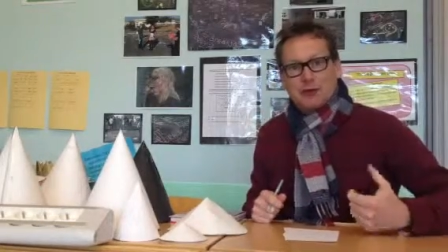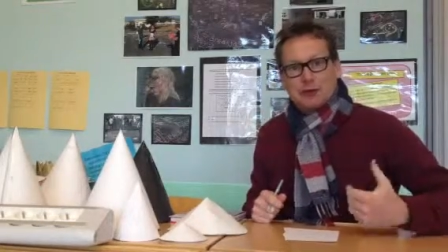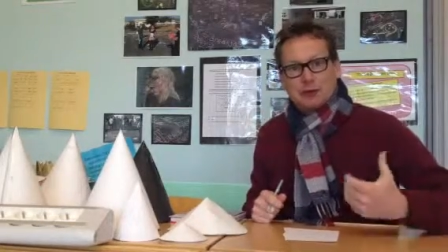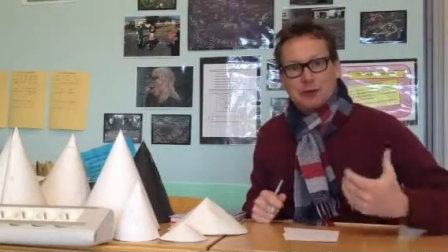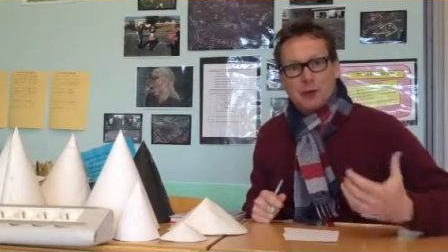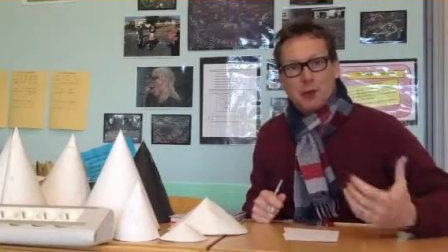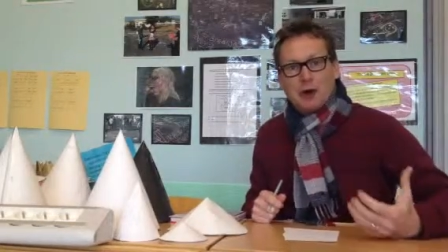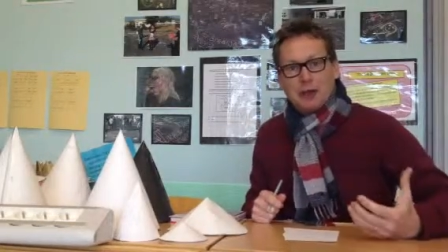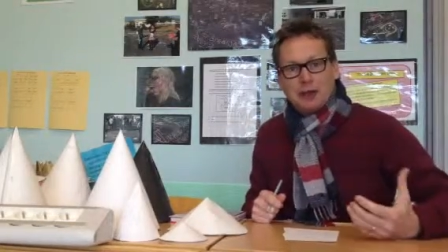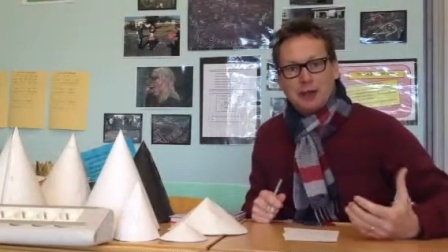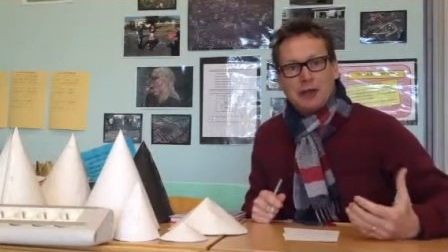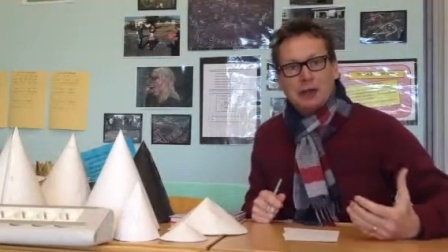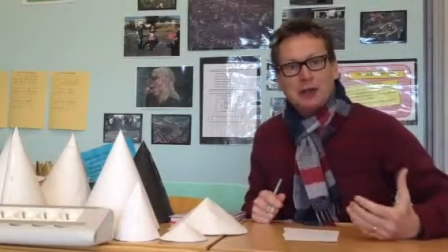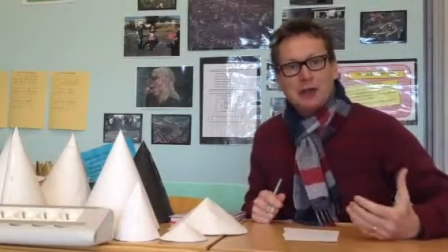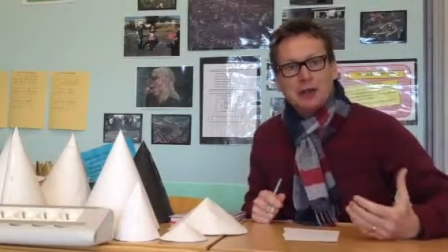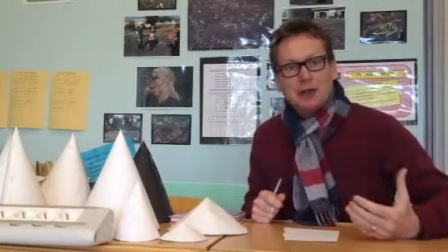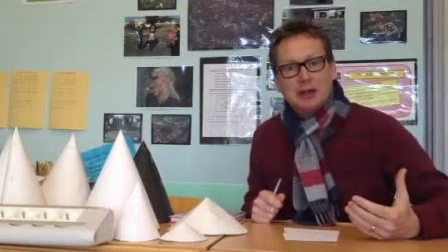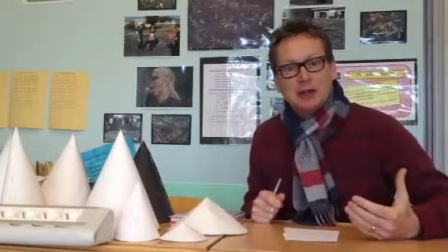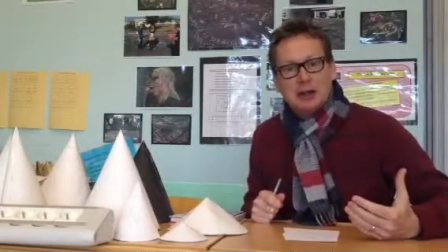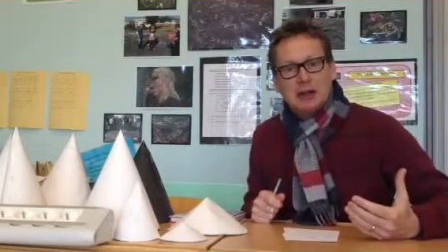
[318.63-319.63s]
this one
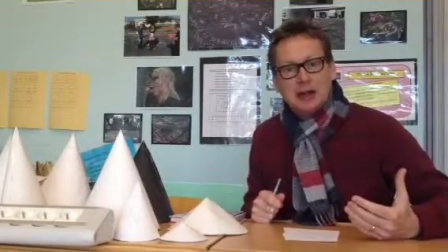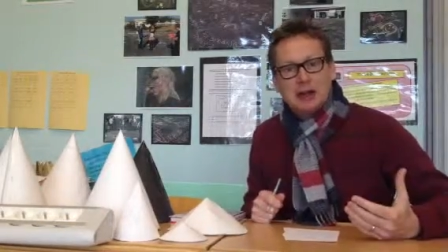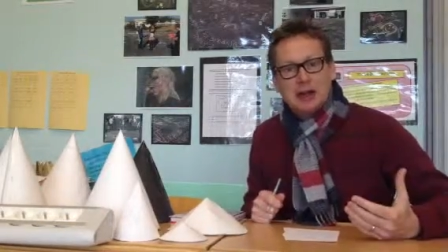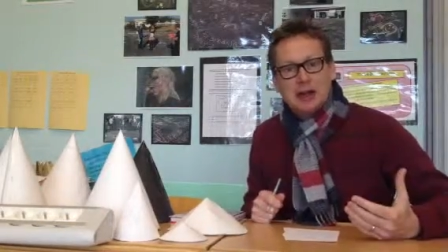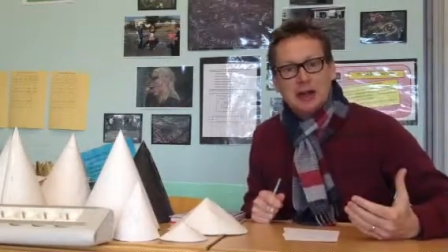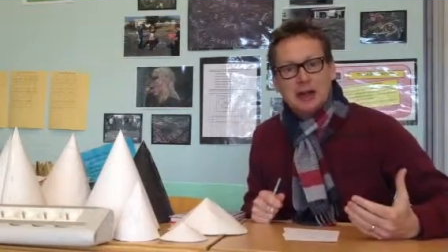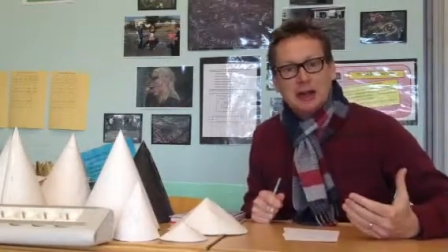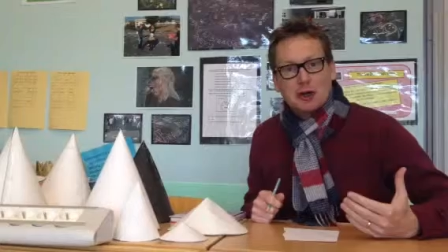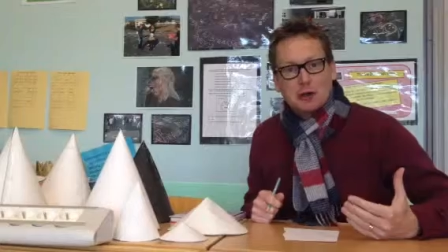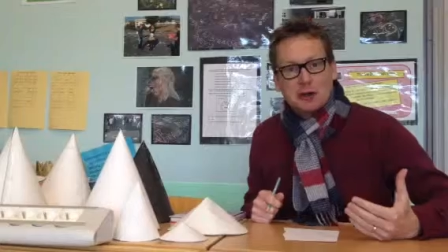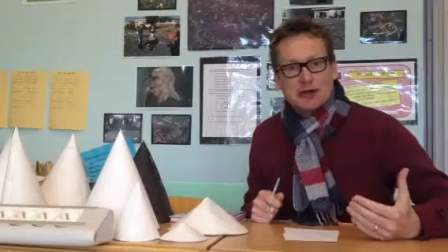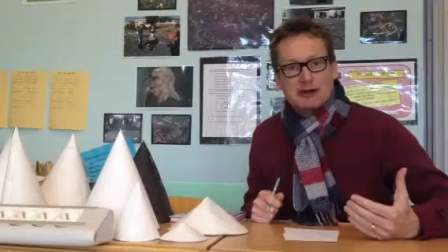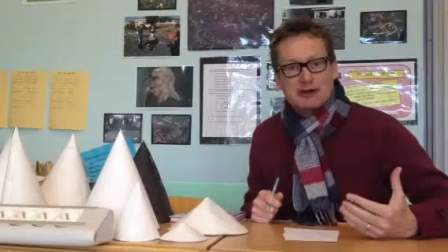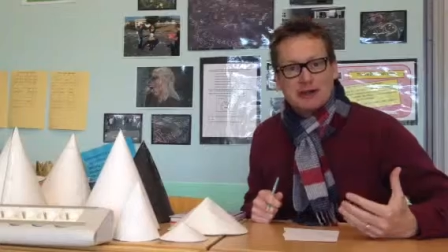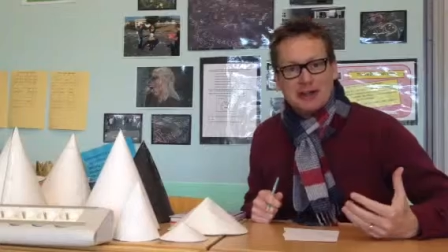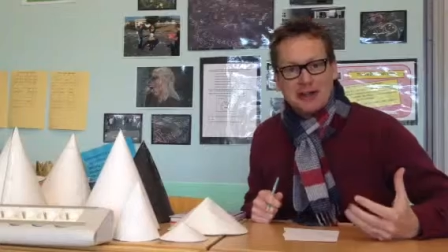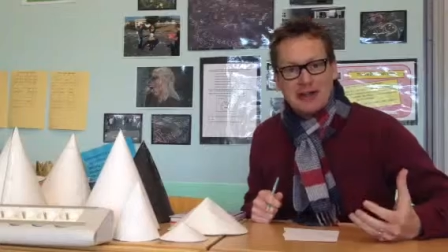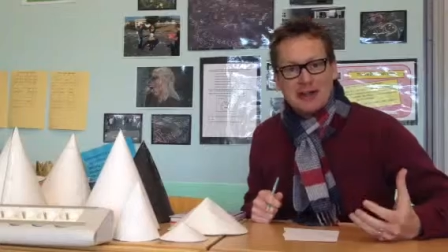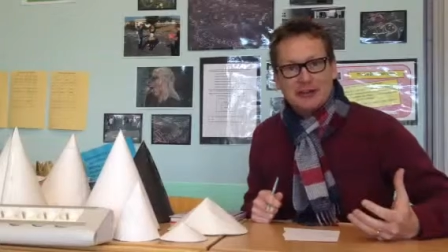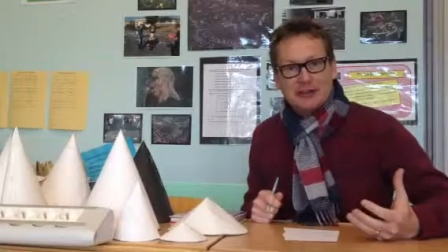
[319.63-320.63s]

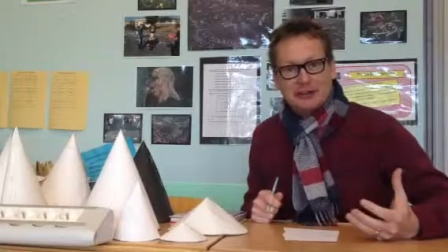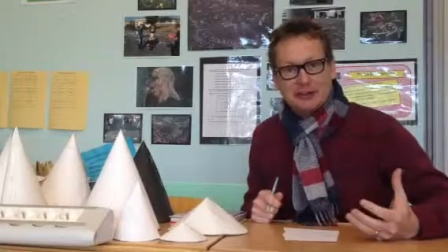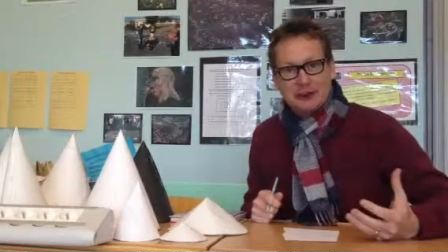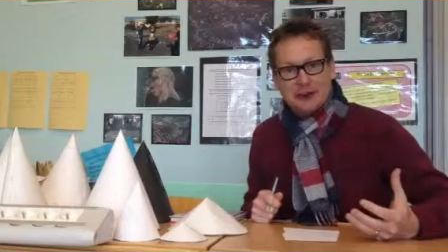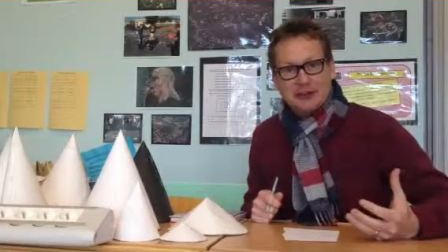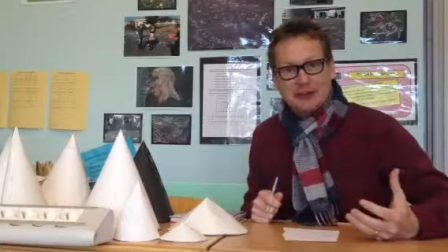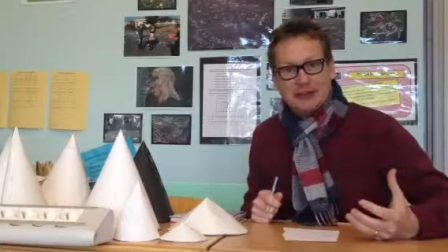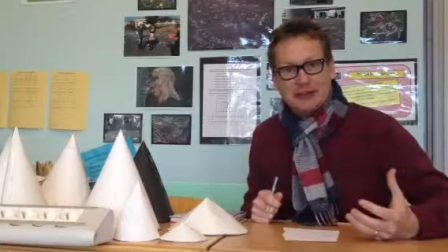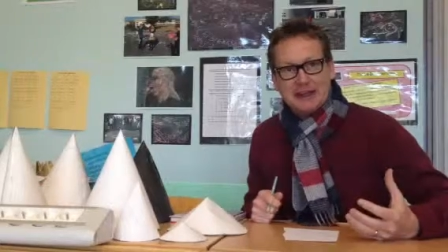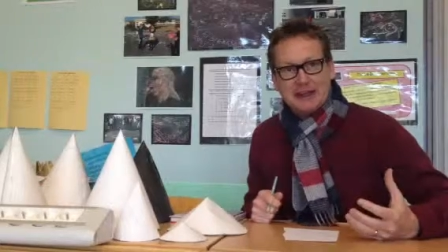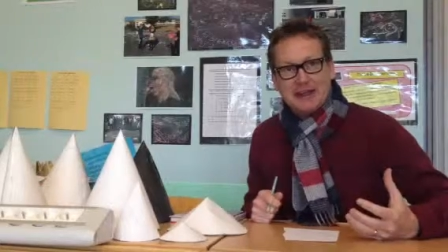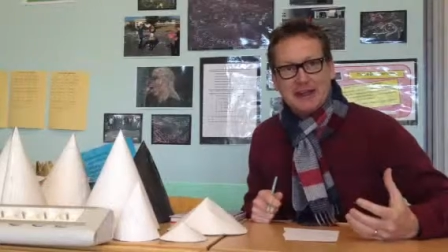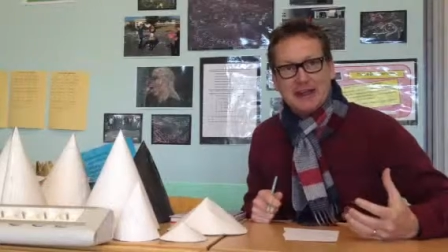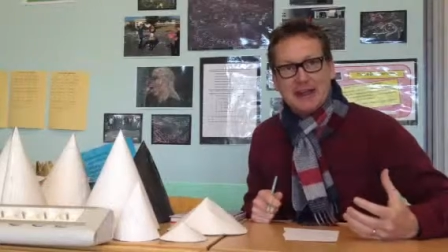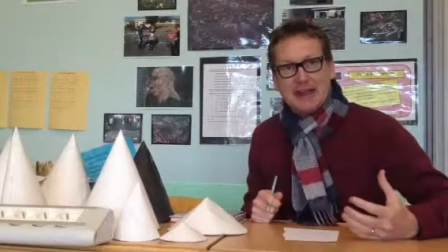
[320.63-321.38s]
question lesson idea,